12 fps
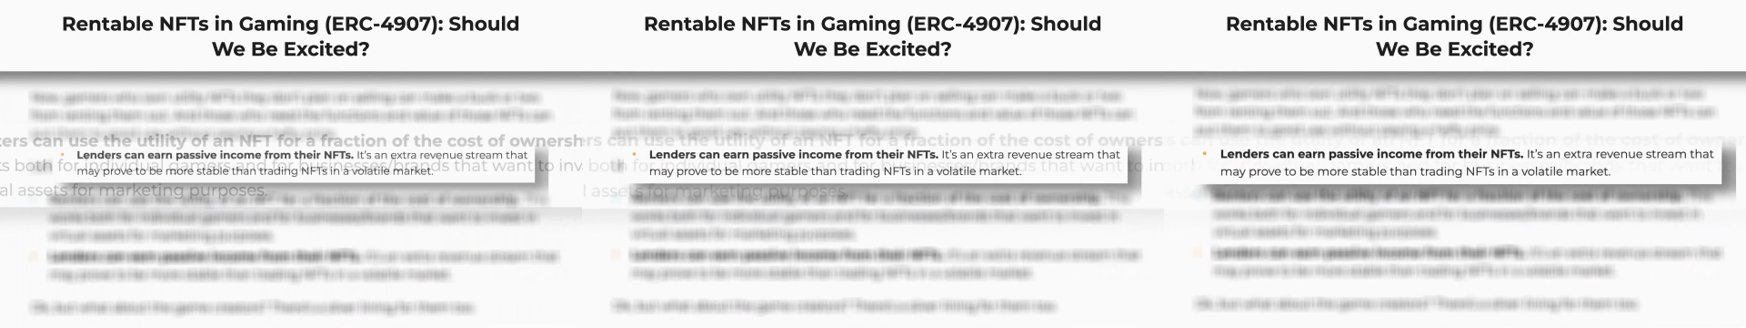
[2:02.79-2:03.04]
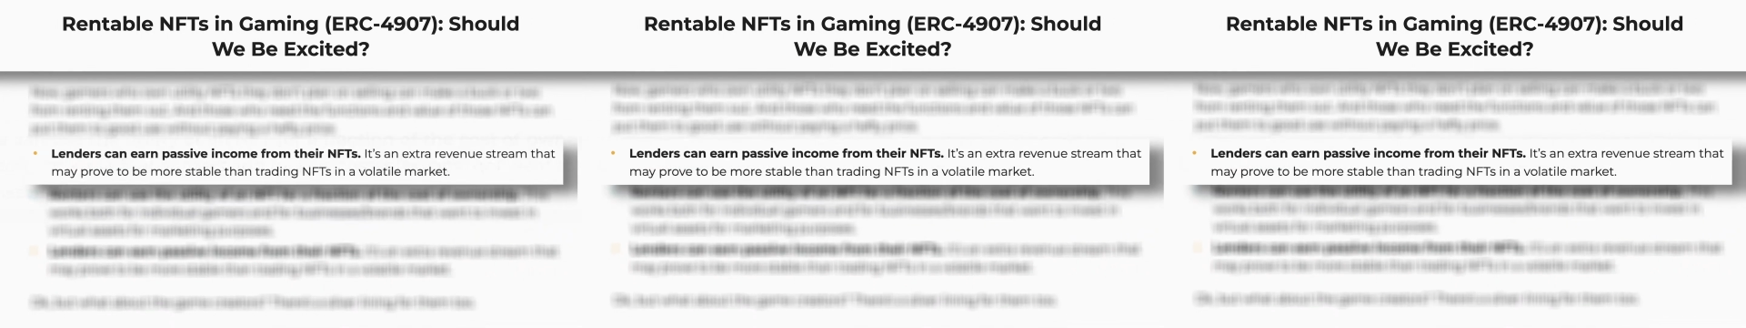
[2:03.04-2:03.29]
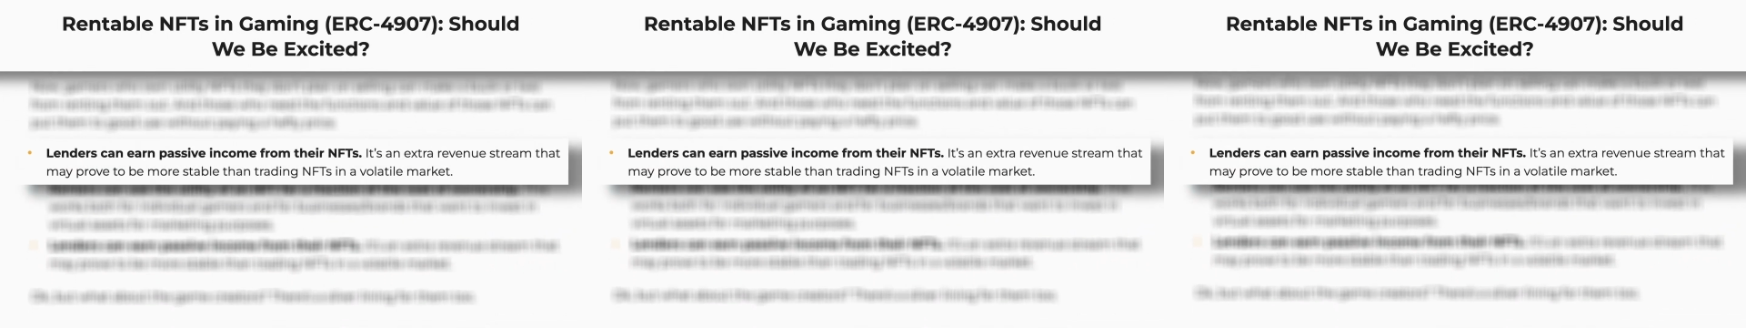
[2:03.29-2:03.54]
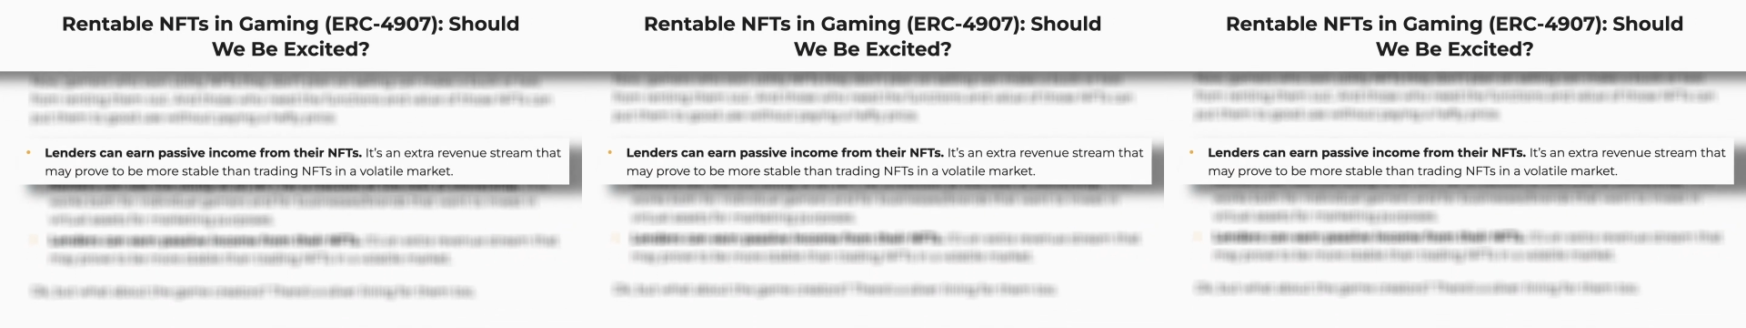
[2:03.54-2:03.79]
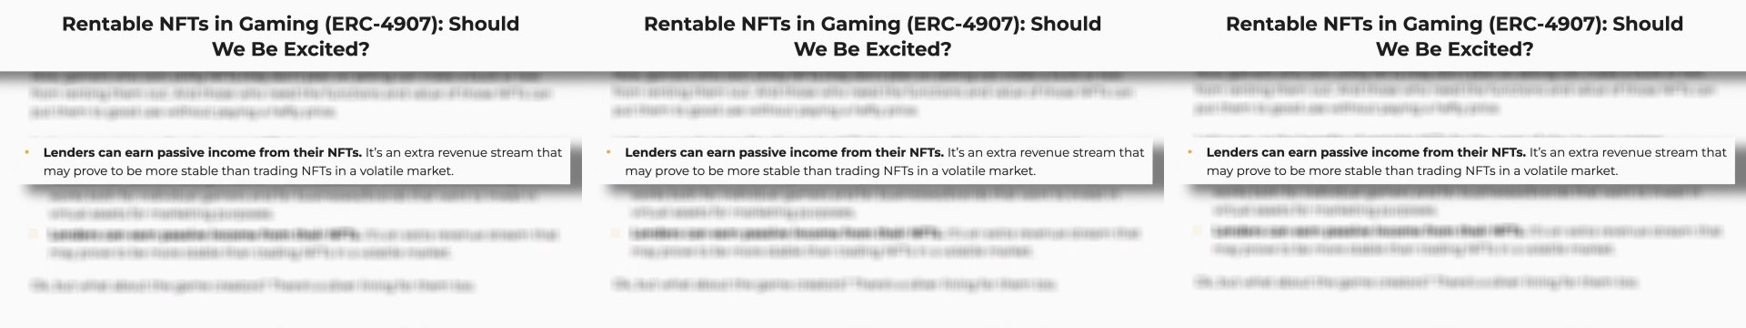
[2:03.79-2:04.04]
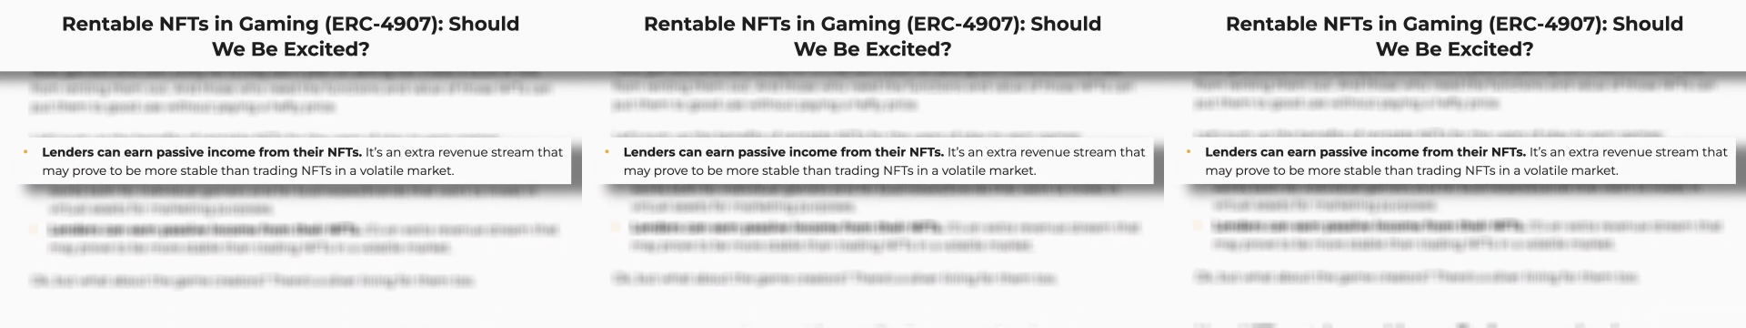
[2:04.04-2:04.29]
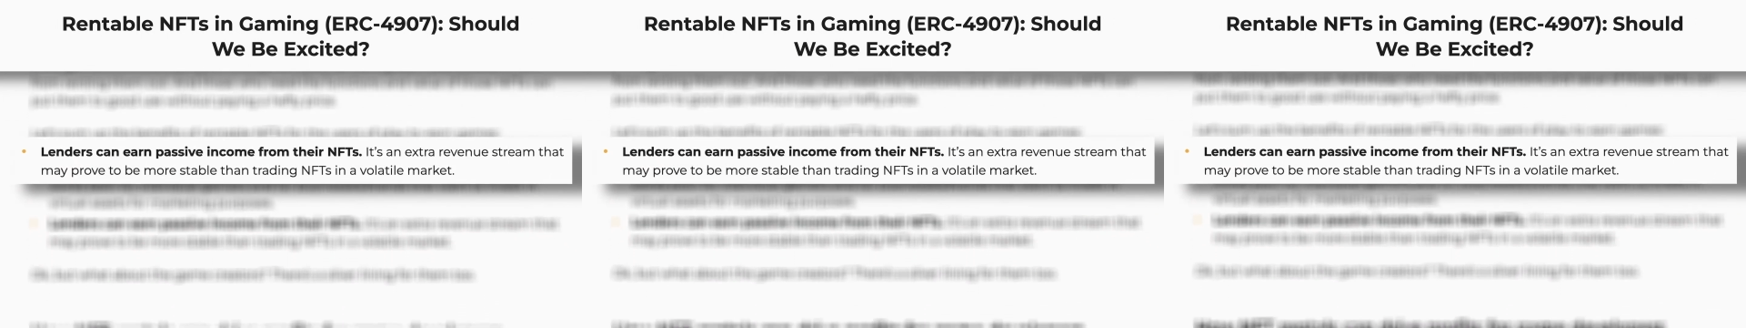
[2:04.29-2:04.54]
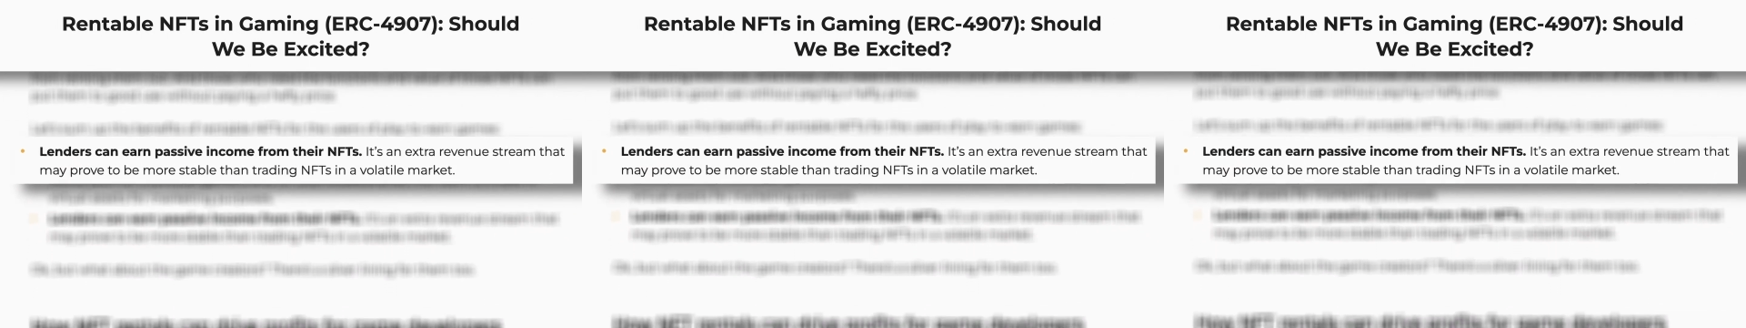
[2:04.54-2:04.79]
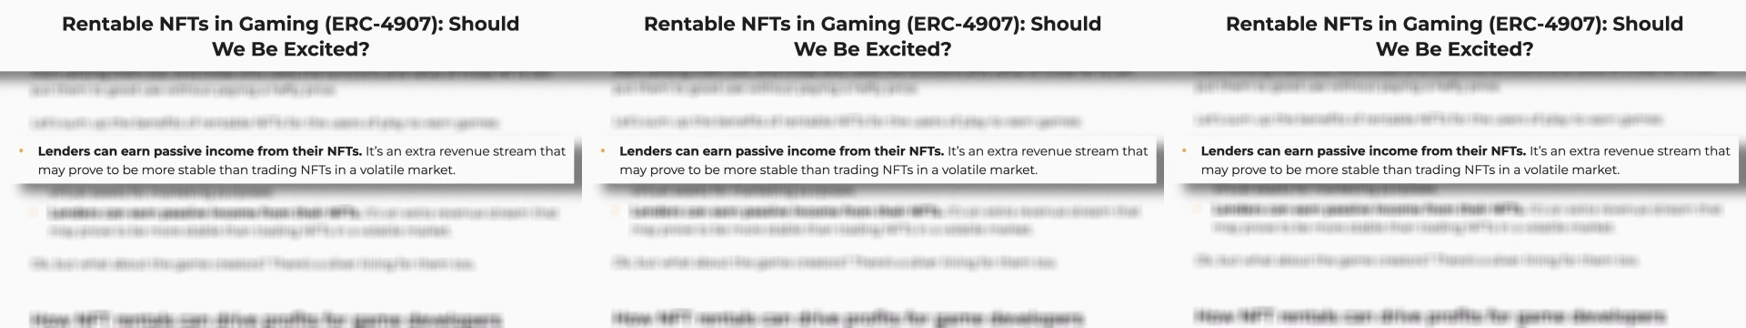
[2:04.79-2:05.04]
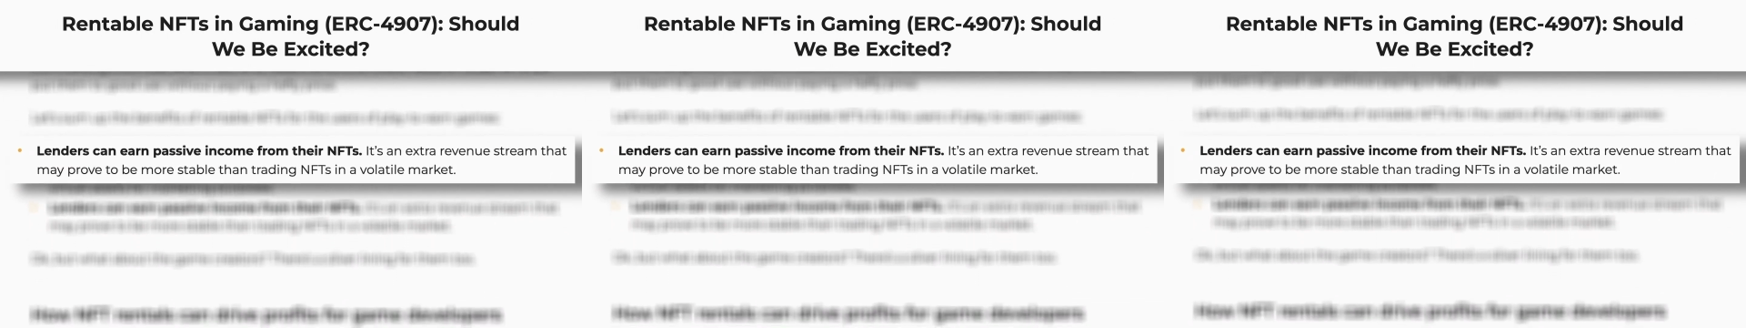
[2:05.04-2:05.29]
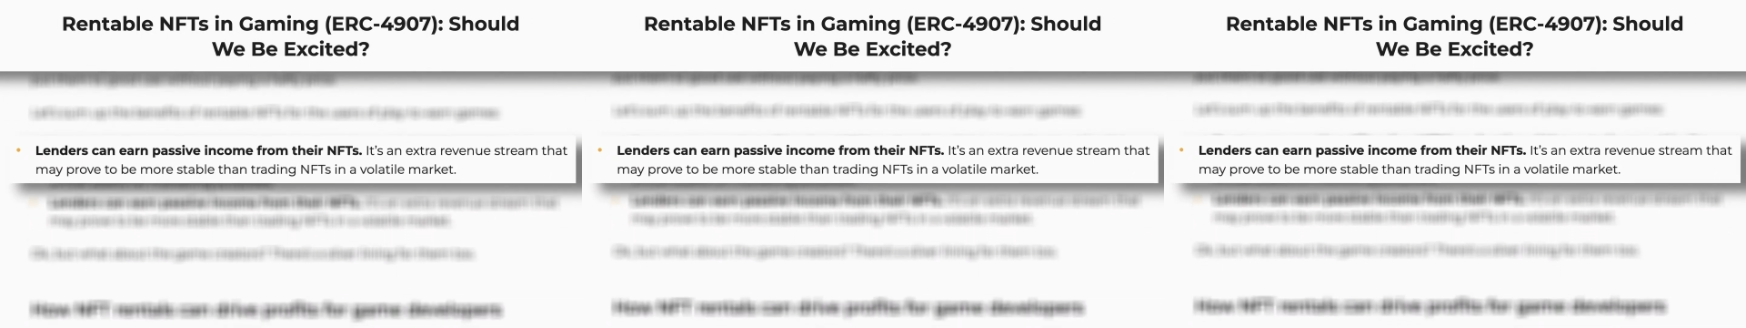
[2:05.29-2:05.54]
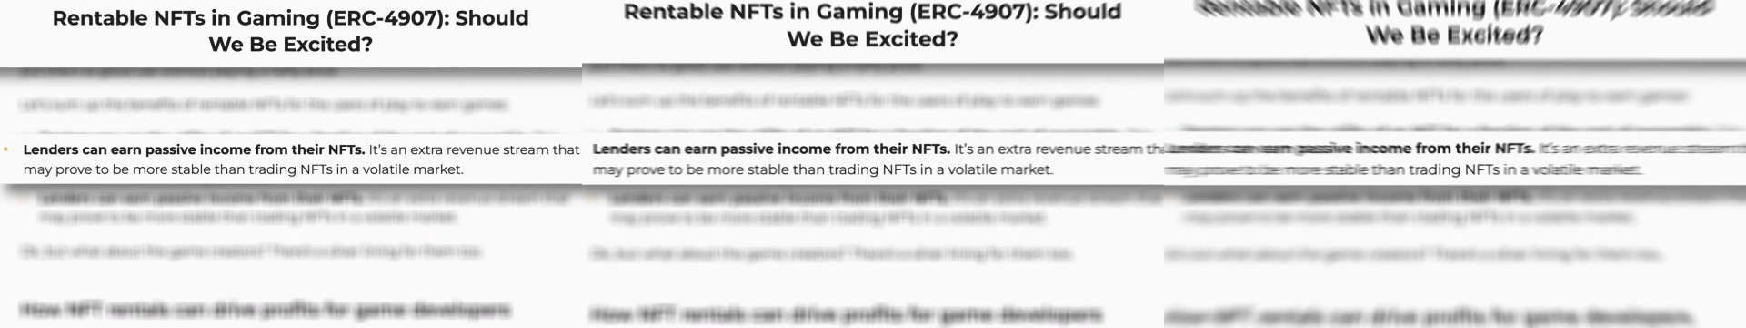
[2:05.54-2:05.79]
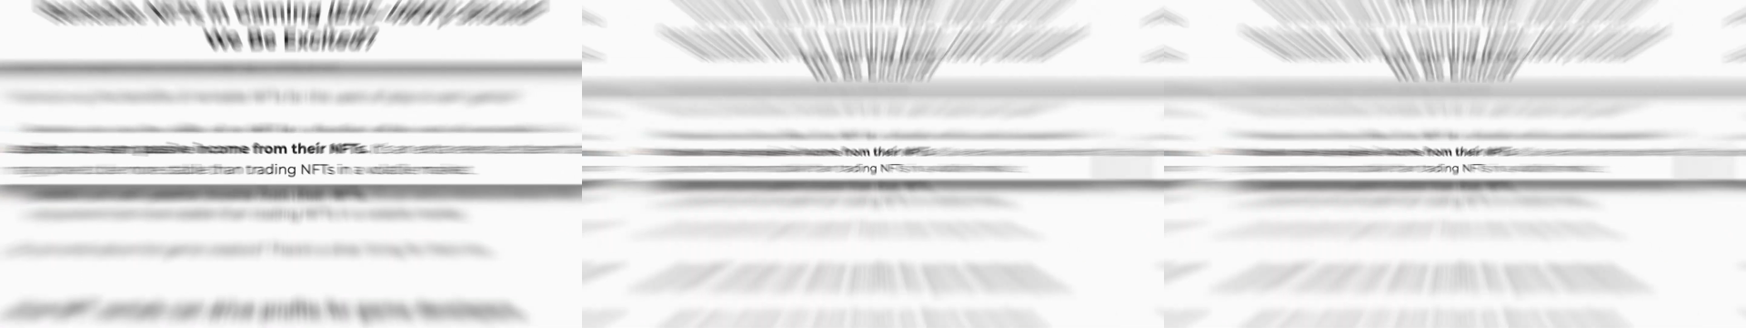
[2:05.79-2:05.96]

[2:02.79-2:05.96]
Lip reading: [unreadable: no face in view]